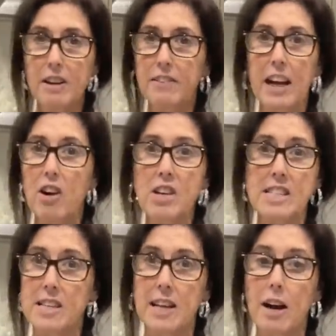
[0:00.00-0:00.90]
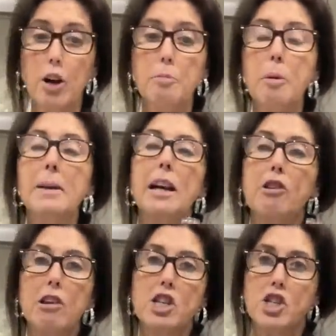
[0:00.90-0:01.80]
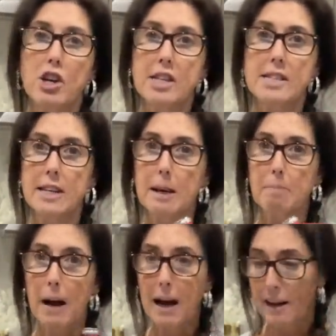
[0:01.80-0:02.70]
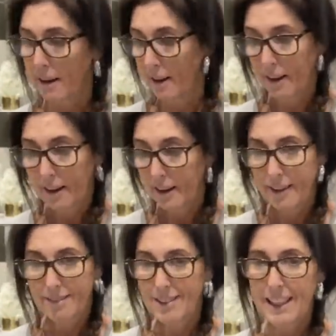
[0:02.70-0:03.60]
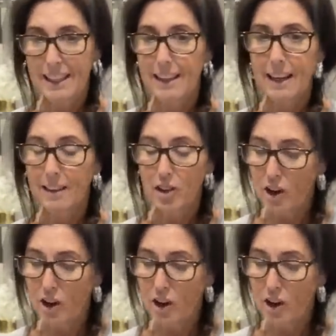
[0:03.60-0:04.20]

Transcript: get ice in it. I can probably get crushed ice in it, but yeah, you